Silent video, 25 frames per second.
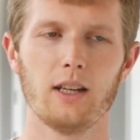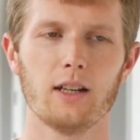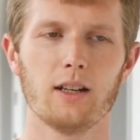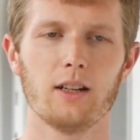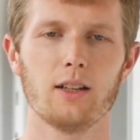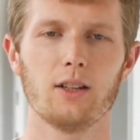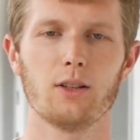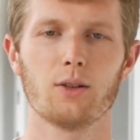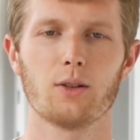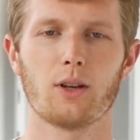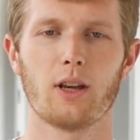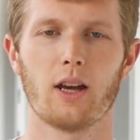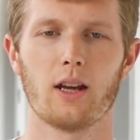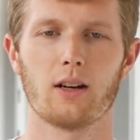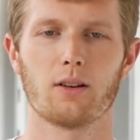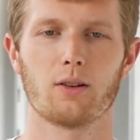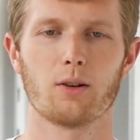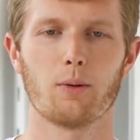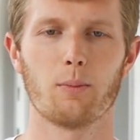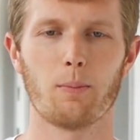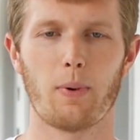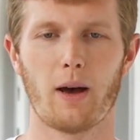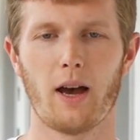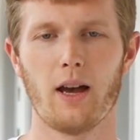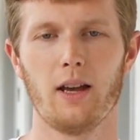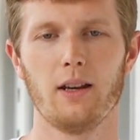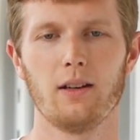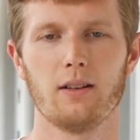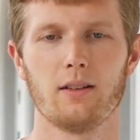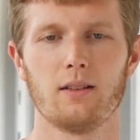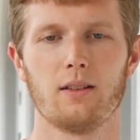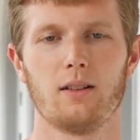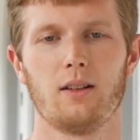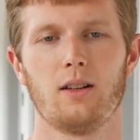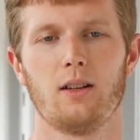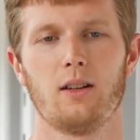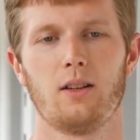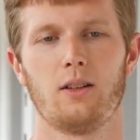here you can
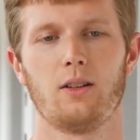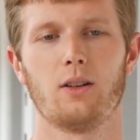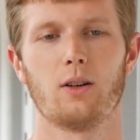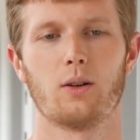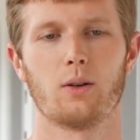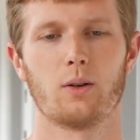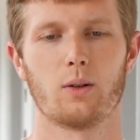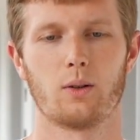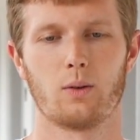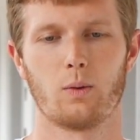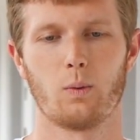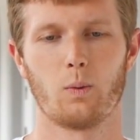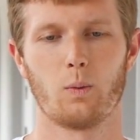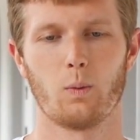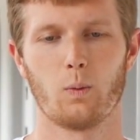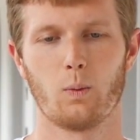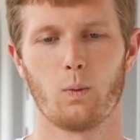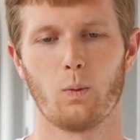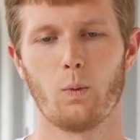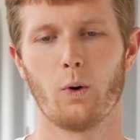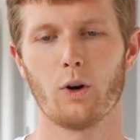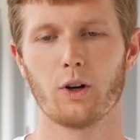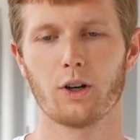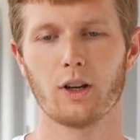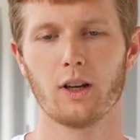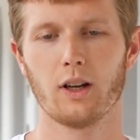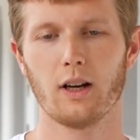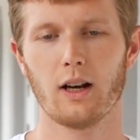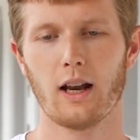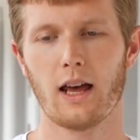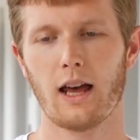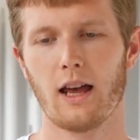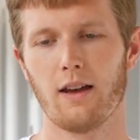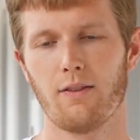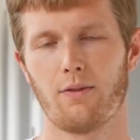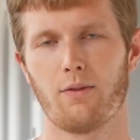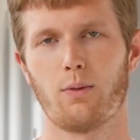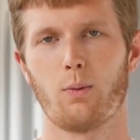combine your working
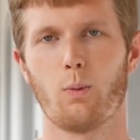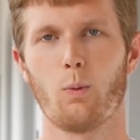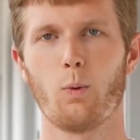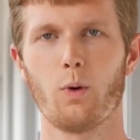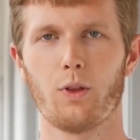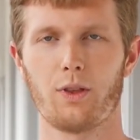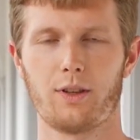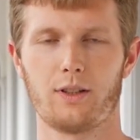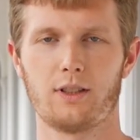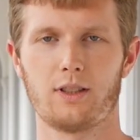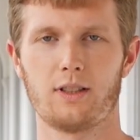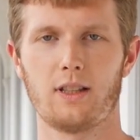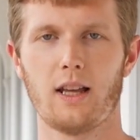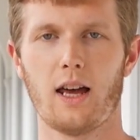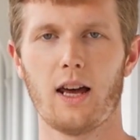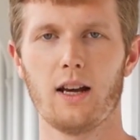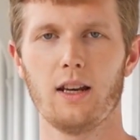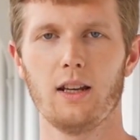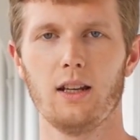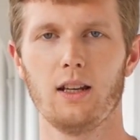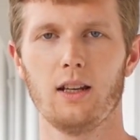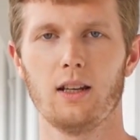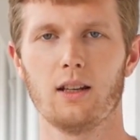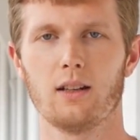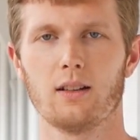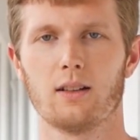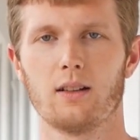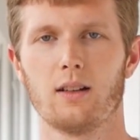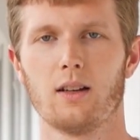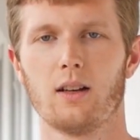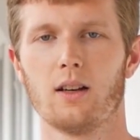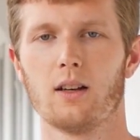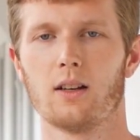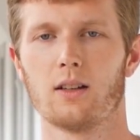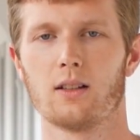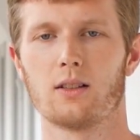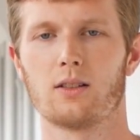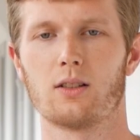life with studying.
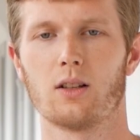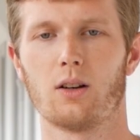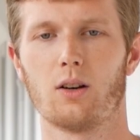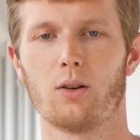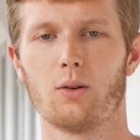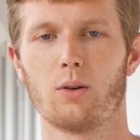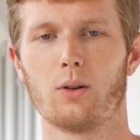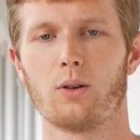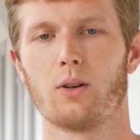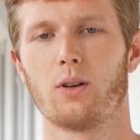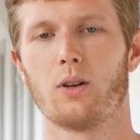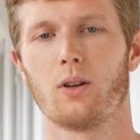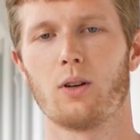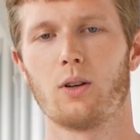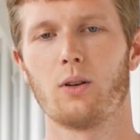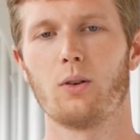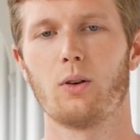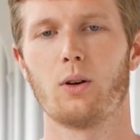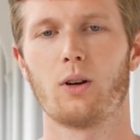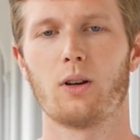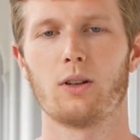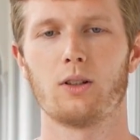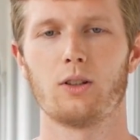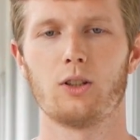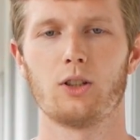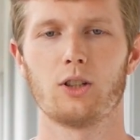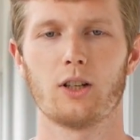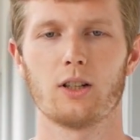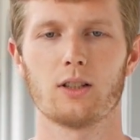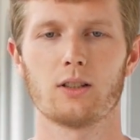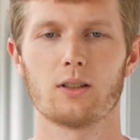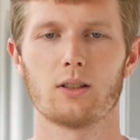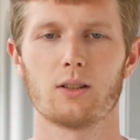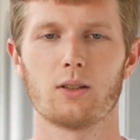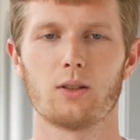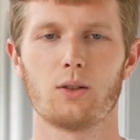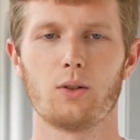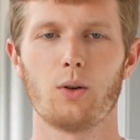So you are
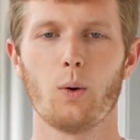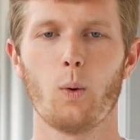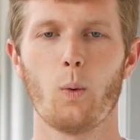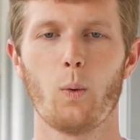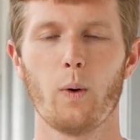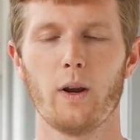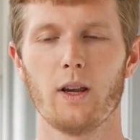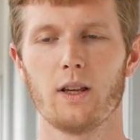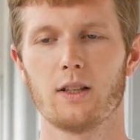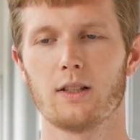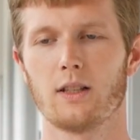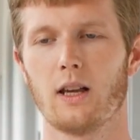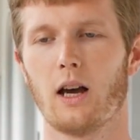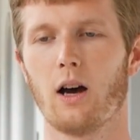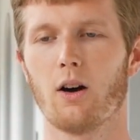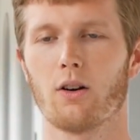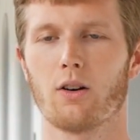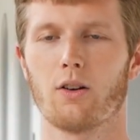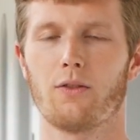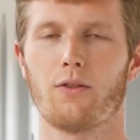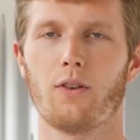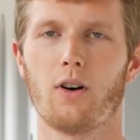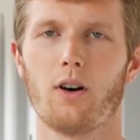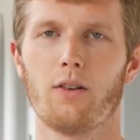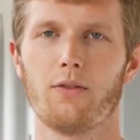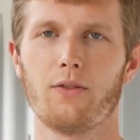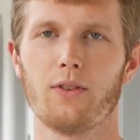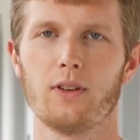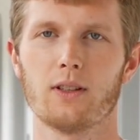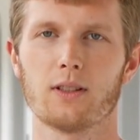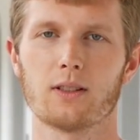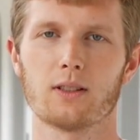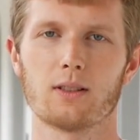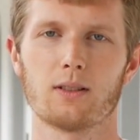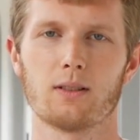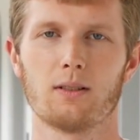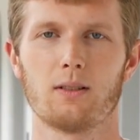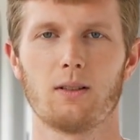just 2 weeks out of
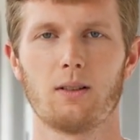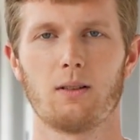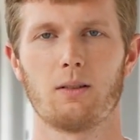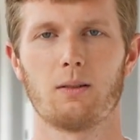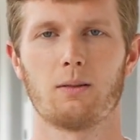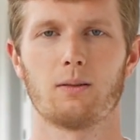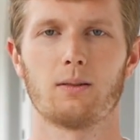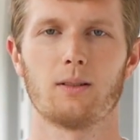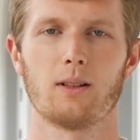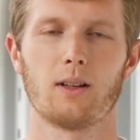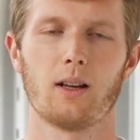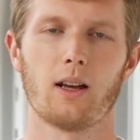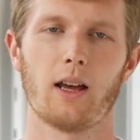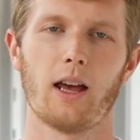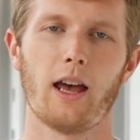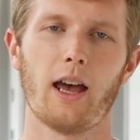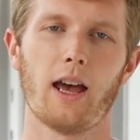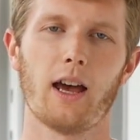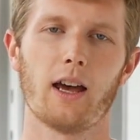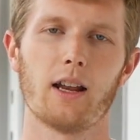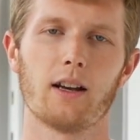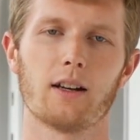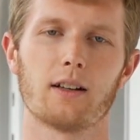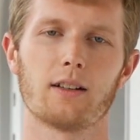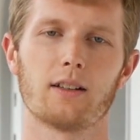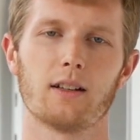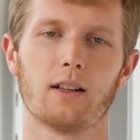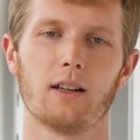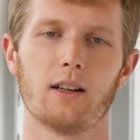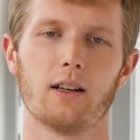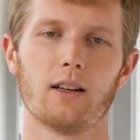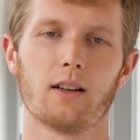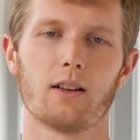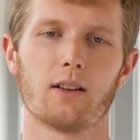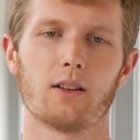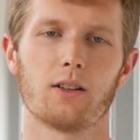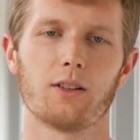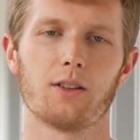office and
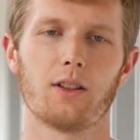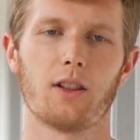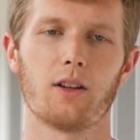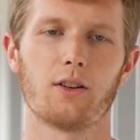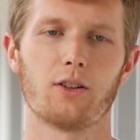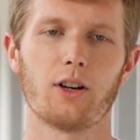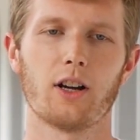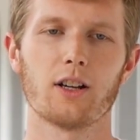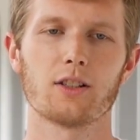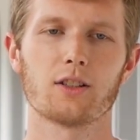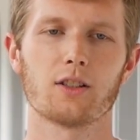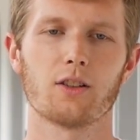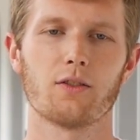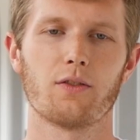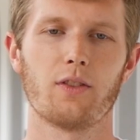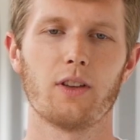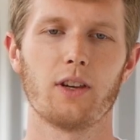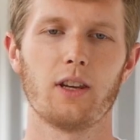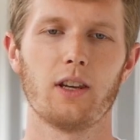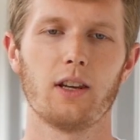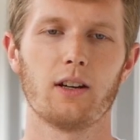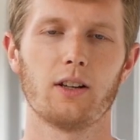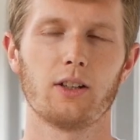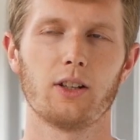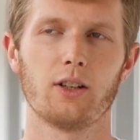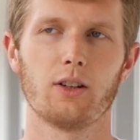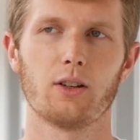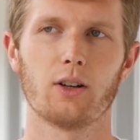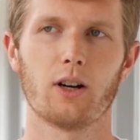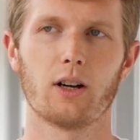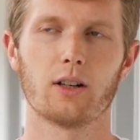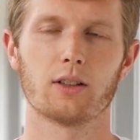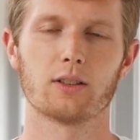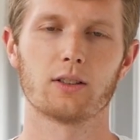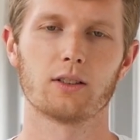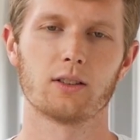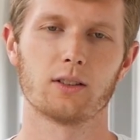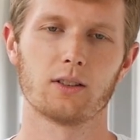the rest of the year you
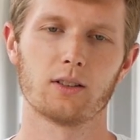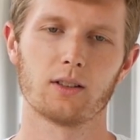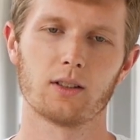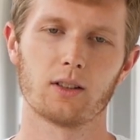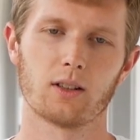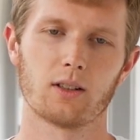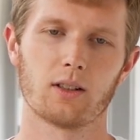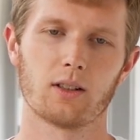are